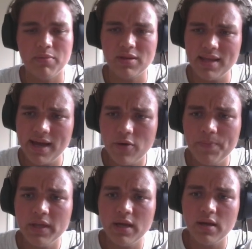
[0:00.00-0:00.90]
But now
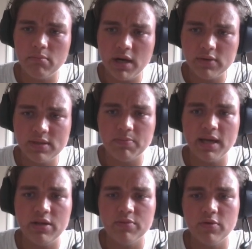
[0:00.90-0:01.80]
Magnus
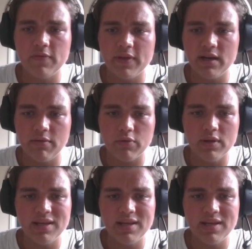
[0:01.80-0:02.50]
played the move knight f3.